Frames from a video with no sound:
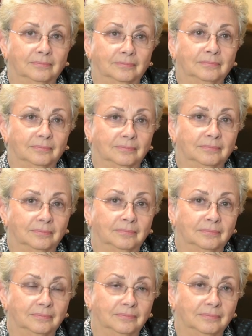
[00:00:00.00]

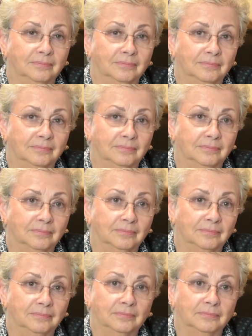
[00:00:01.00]

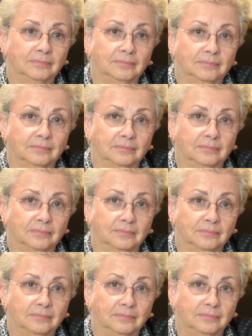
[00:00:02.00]

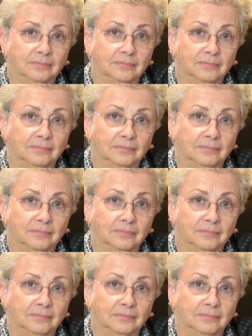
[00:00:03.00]
The person shown says nothing.